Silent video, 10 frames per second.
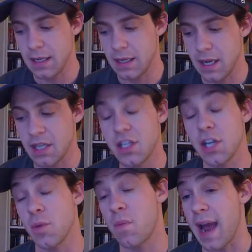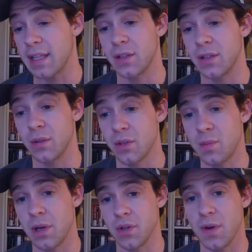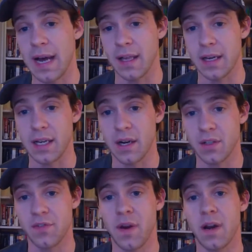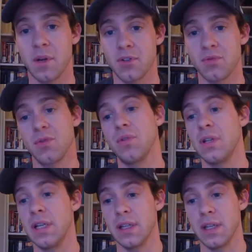it's such a practical spirituality. It's very much rooted in